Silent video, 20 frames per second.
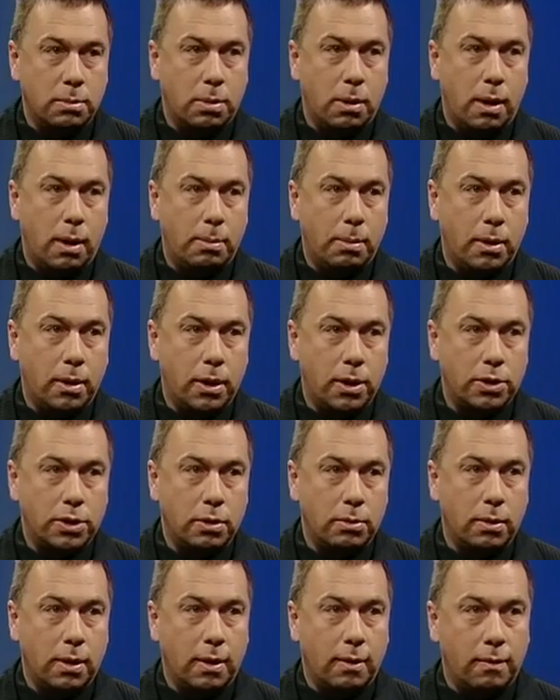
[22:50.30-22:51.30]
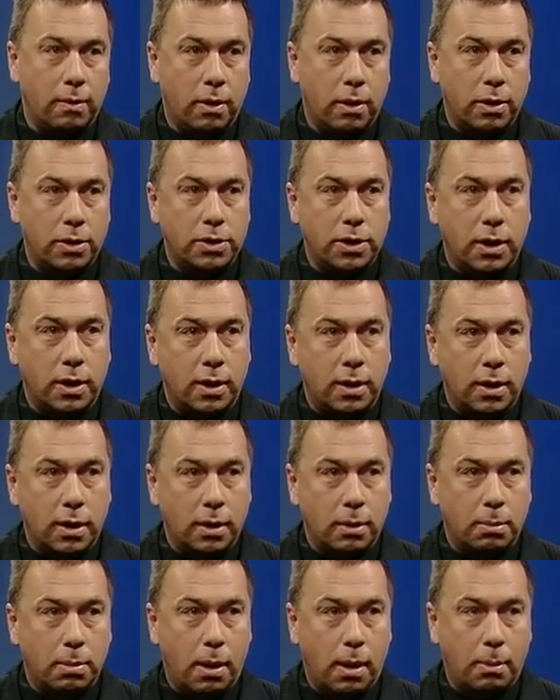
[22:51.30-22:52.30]
population, we have a large
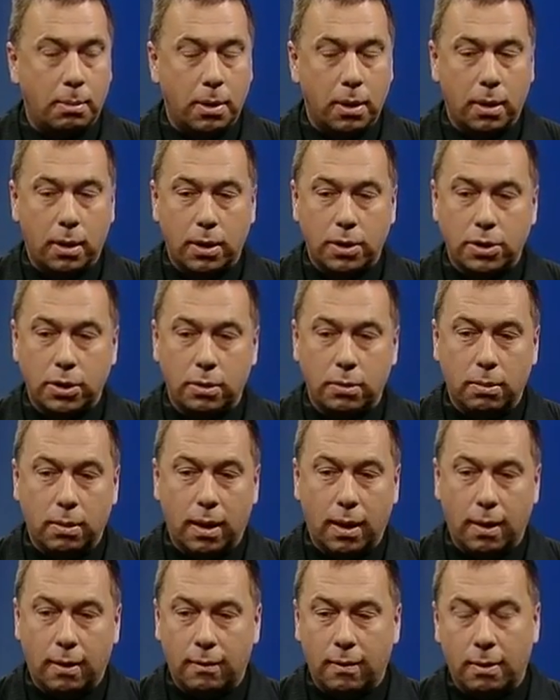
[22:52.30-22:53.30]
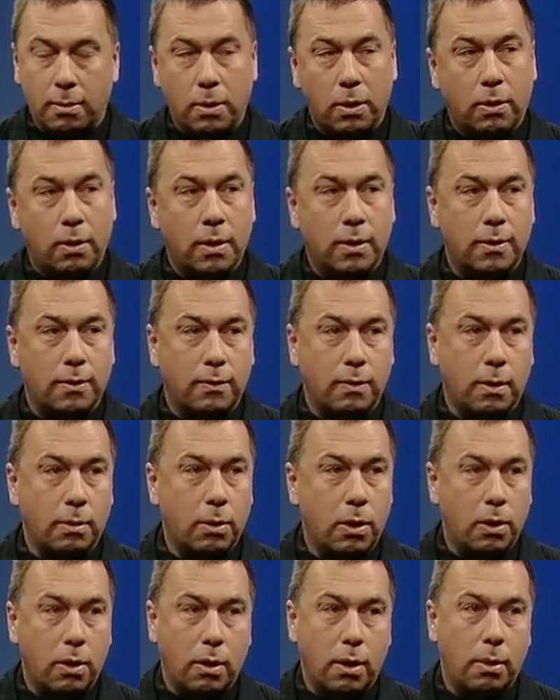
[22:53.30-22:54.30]
Indian population, we have immigrants from
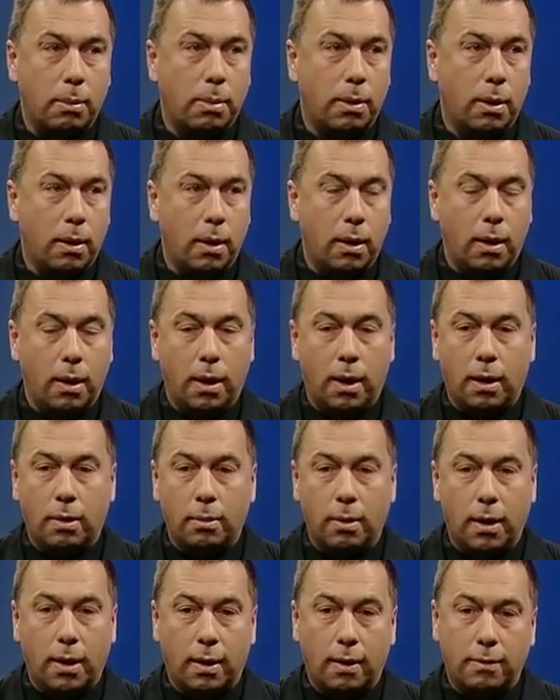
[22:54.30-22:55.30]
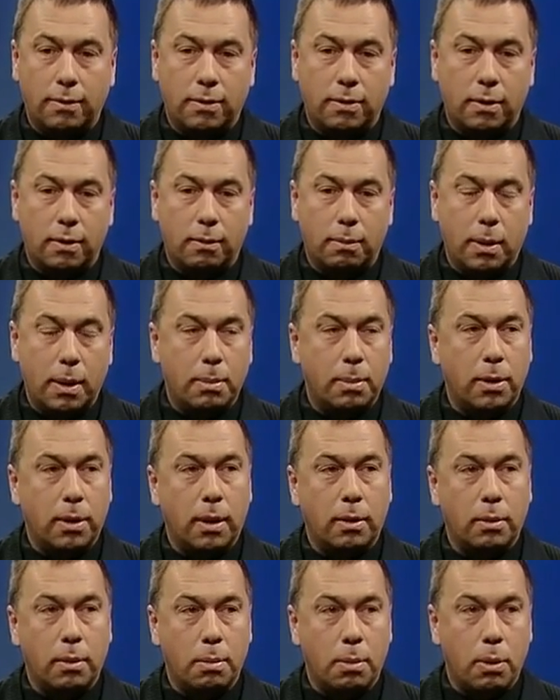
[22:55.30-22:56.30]
Europe, and we have sort of people
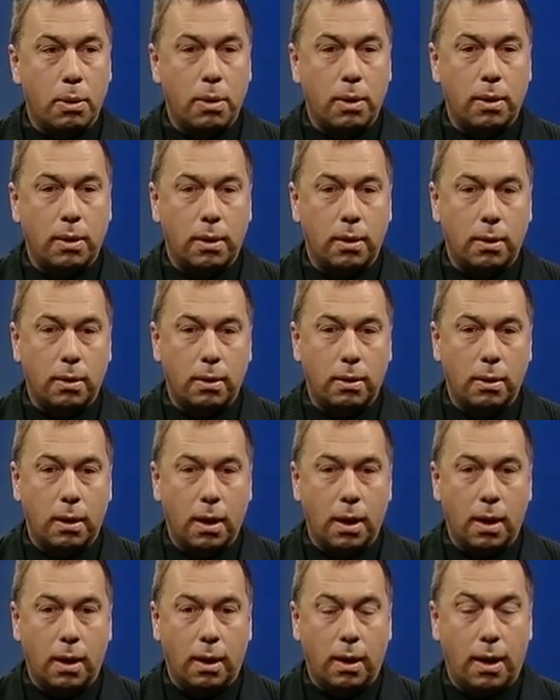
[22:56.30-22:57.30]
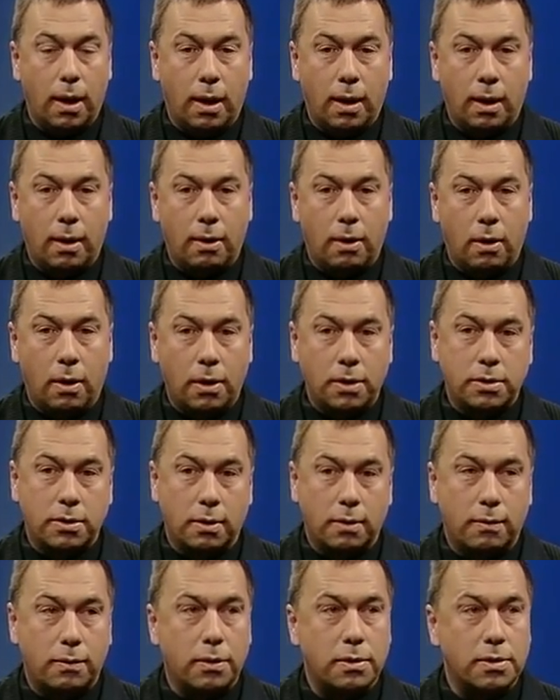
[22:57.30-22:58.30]
that were born here, and
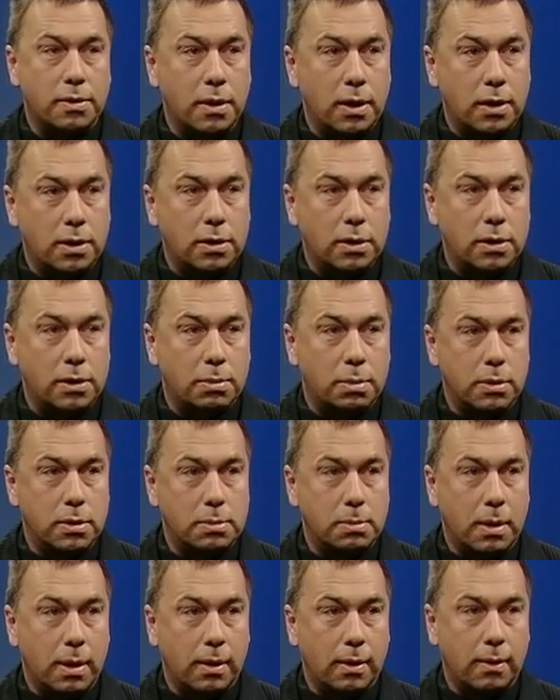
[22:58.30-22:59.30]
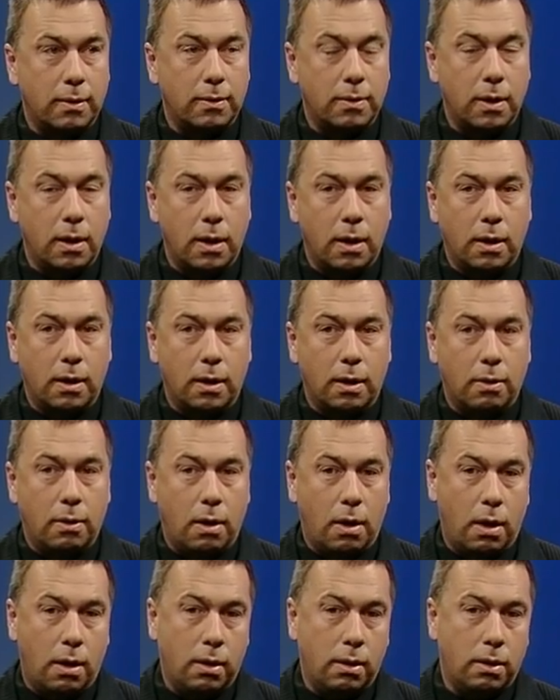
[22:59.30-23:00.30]
also First Nations perspectives. Now,
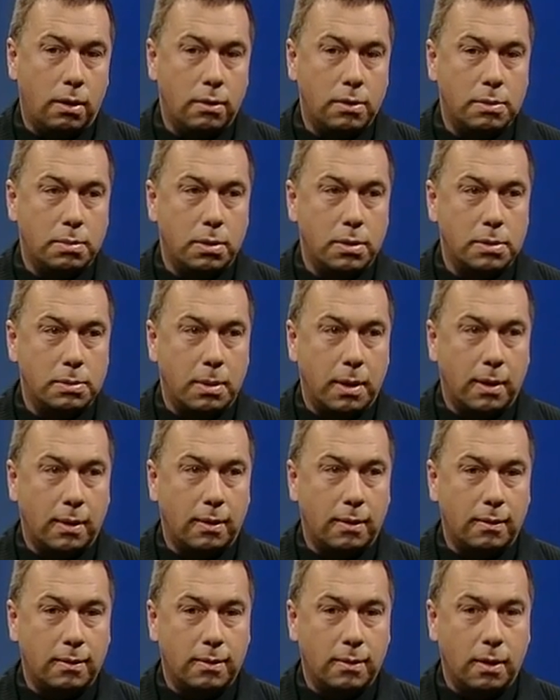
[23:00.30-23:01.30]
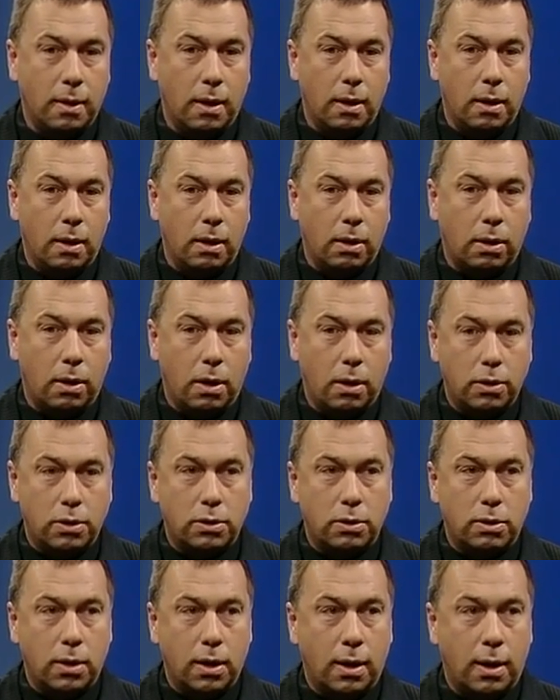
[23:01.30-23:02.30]
all of those perspectives
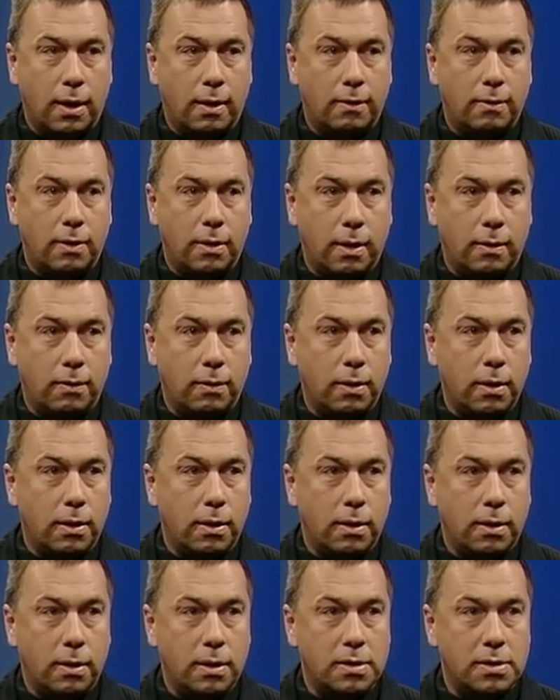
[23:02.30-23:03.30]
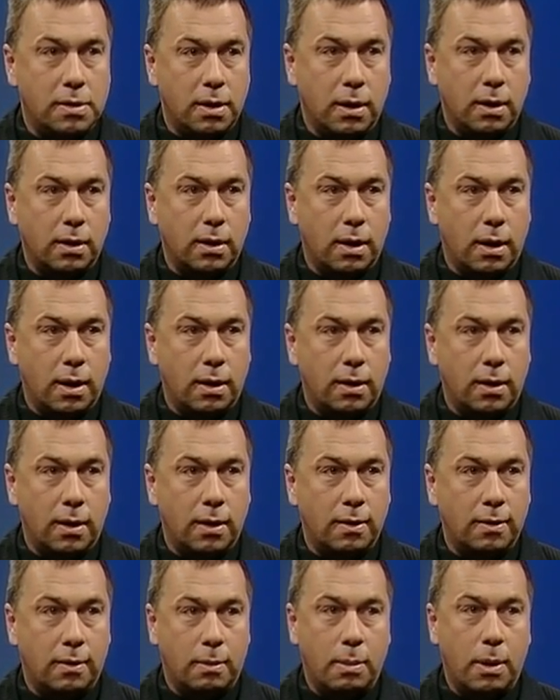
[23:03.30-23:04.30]
culturally have different distinct
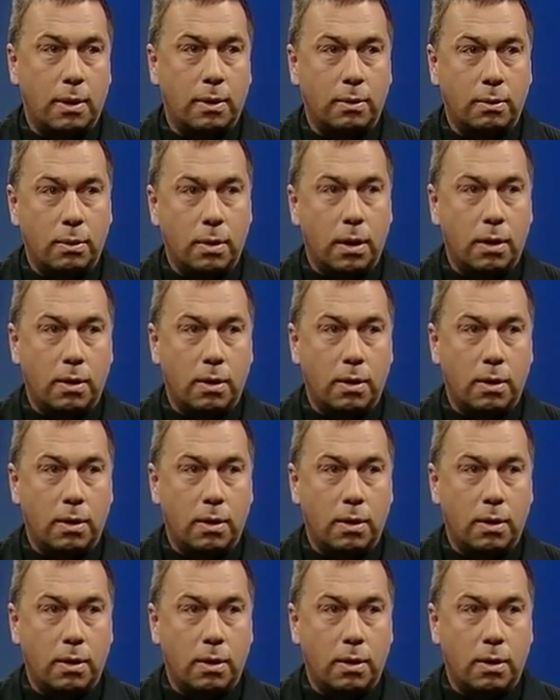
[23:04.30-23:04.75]
ideas about what